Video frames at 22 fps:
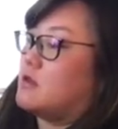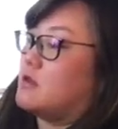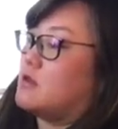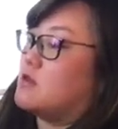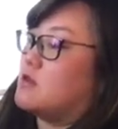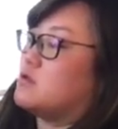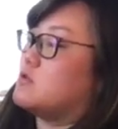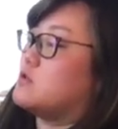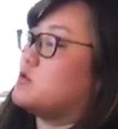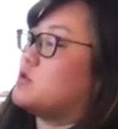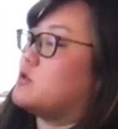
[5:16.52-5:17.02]

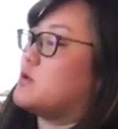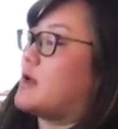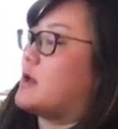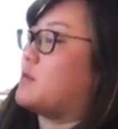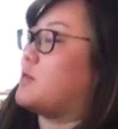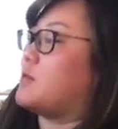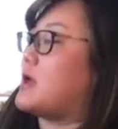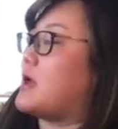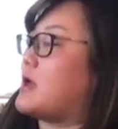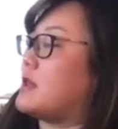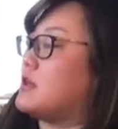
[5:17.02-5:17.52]
Oh, and
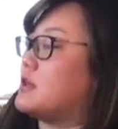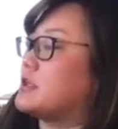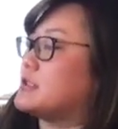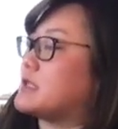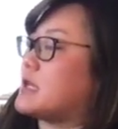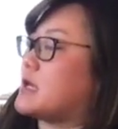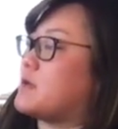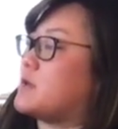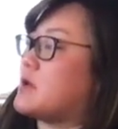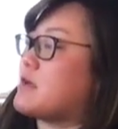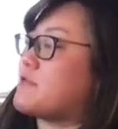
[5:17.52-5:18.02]
looks like
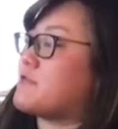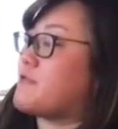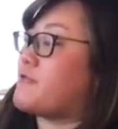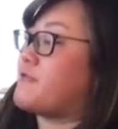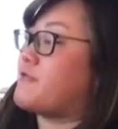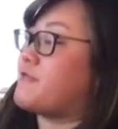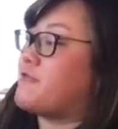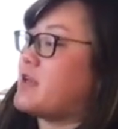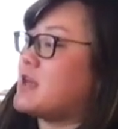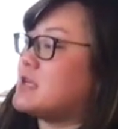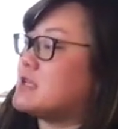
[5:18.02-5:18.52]
we have a
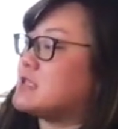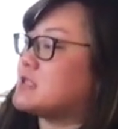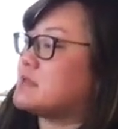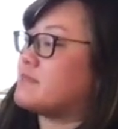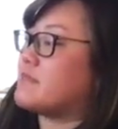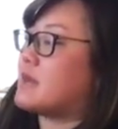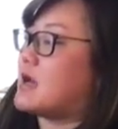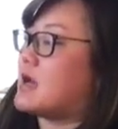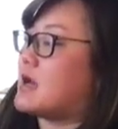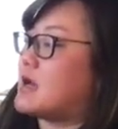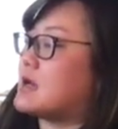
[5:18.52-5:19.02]
face
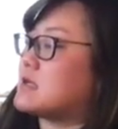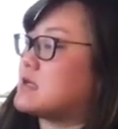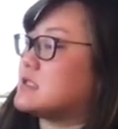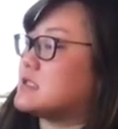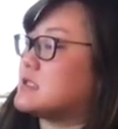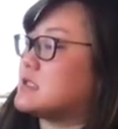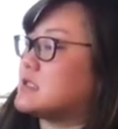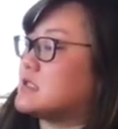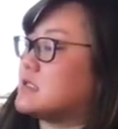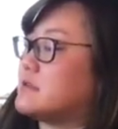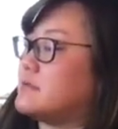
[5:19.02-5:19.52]

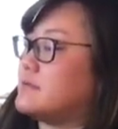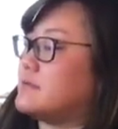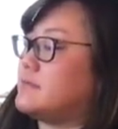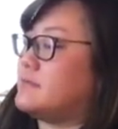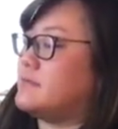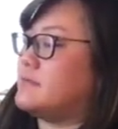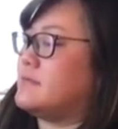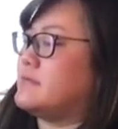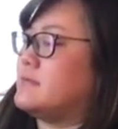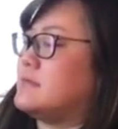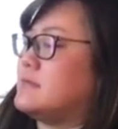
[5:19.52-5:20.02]
mask
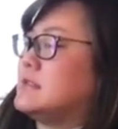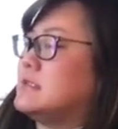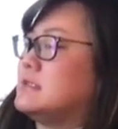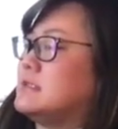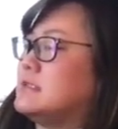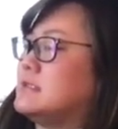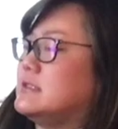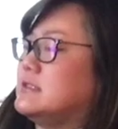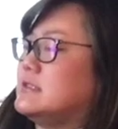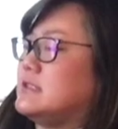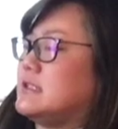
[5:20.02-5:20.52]

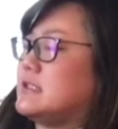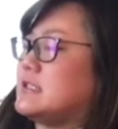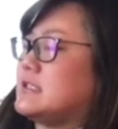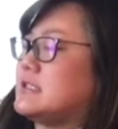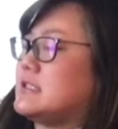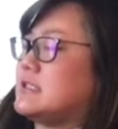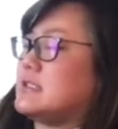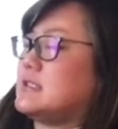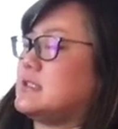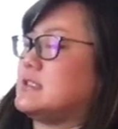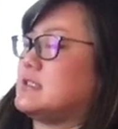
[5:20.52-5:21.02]
that
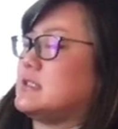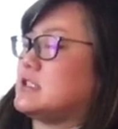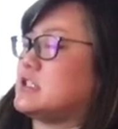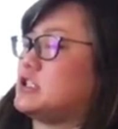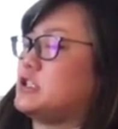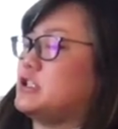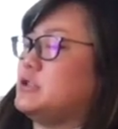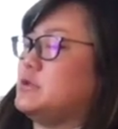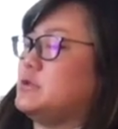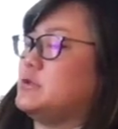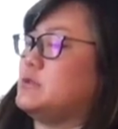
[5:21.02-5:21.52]
is
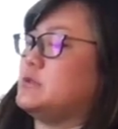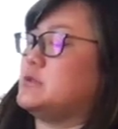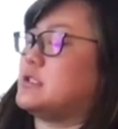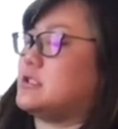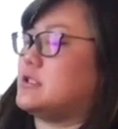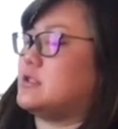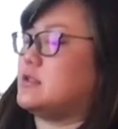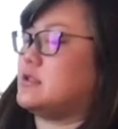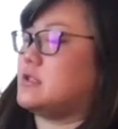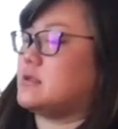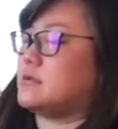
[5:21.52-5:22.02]
glued
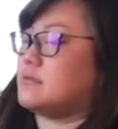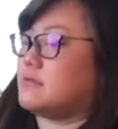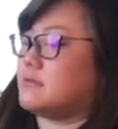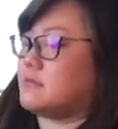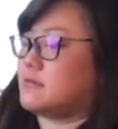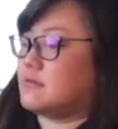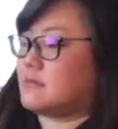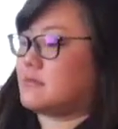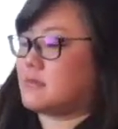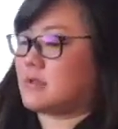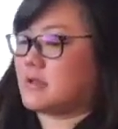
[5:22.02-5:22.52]
to the
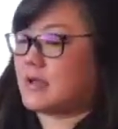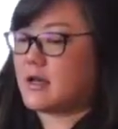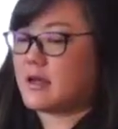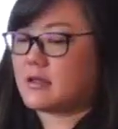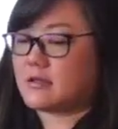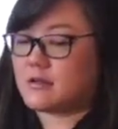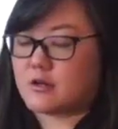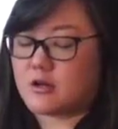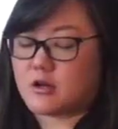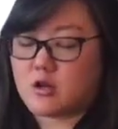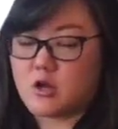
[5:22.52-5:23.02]

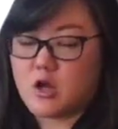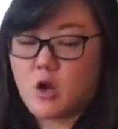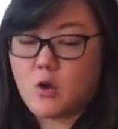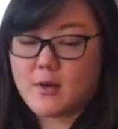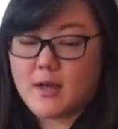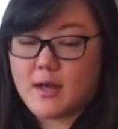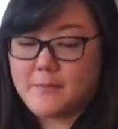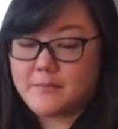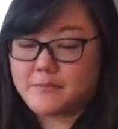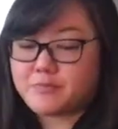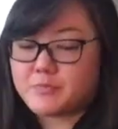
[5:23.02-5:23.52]
calendar.
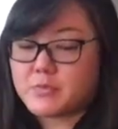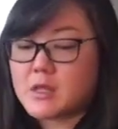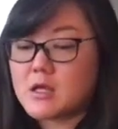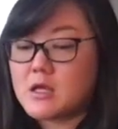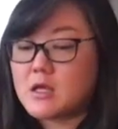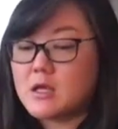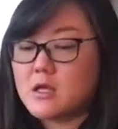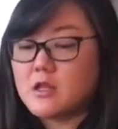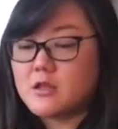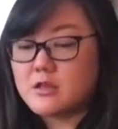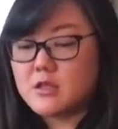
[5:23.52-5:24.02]
Okay,
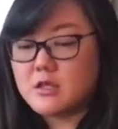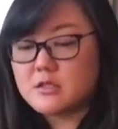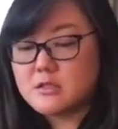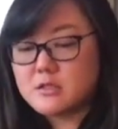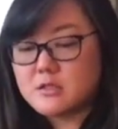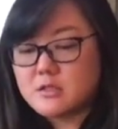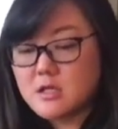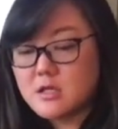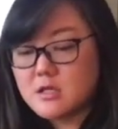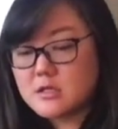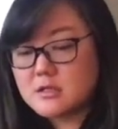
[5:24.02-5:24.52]
this
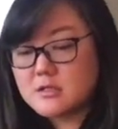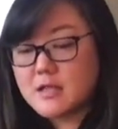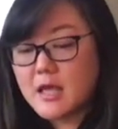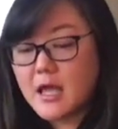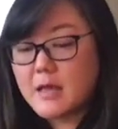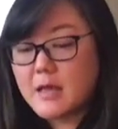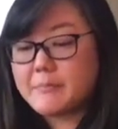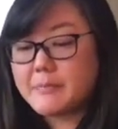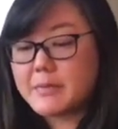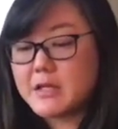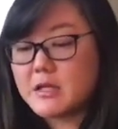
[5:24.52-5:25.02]
is a
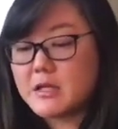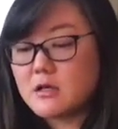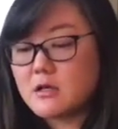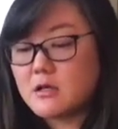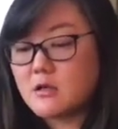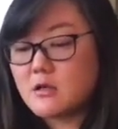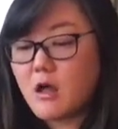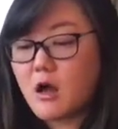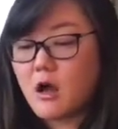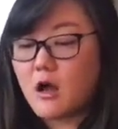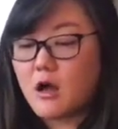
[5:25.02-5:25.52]

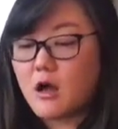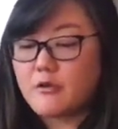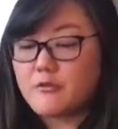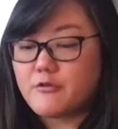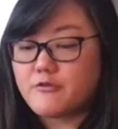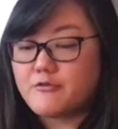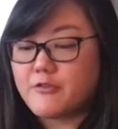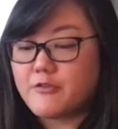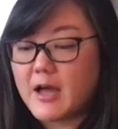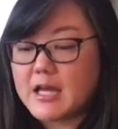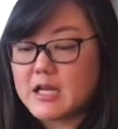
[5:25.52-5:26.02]
peel-off
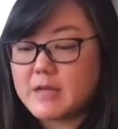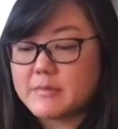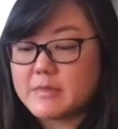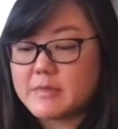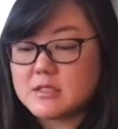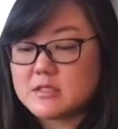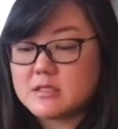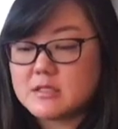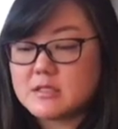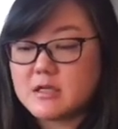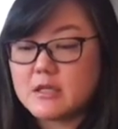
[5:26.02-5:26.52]
vitamin
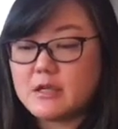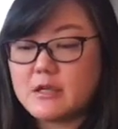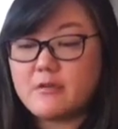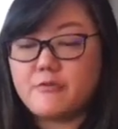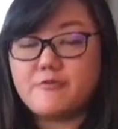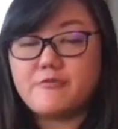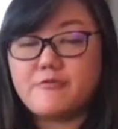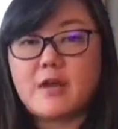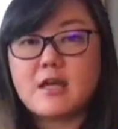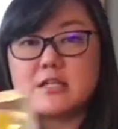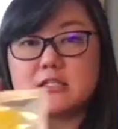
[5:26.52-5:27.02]
C
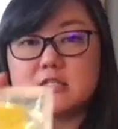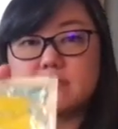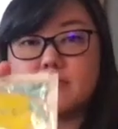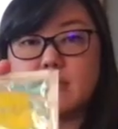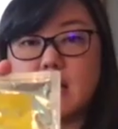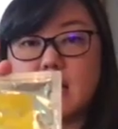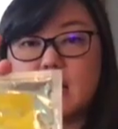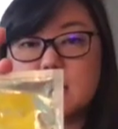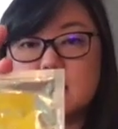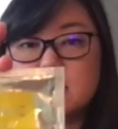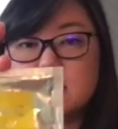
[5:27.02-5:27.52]
face
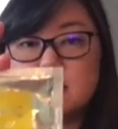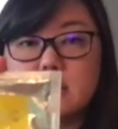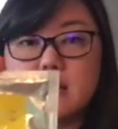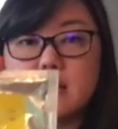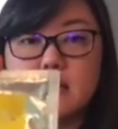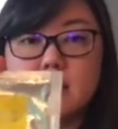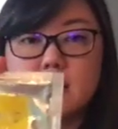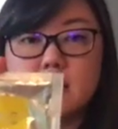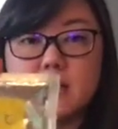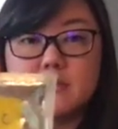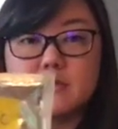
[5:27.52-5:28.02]
mask.
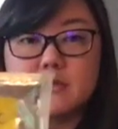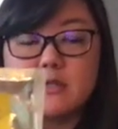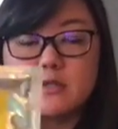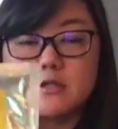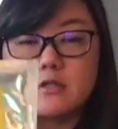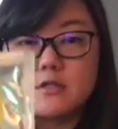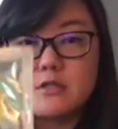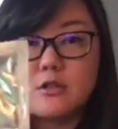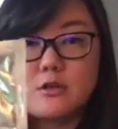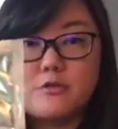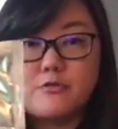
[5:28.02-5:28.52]
Comes in
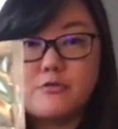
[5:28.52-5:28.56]
this little